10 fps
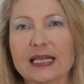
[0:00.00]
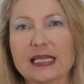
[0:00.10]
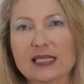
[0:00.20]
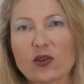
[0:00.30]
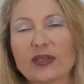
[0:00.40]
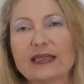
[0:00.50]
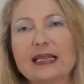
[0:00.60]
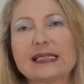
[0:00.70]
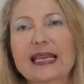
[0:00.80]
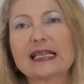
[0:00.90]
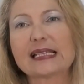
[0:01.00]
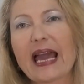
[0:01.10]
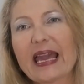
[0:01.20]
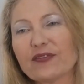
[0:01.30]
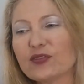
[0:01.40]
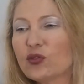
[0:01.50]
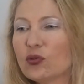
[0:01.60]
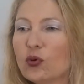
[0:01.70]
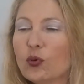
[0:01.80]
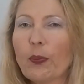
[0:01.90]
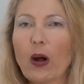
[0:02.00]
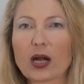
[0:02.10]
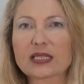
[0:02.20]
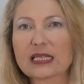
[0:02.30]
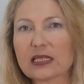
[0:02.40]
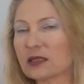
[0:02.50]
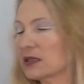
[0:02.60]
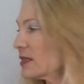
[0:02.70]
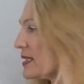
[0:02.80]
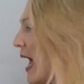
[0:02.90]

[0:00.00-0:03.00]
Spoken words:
So in this case, I have two particles.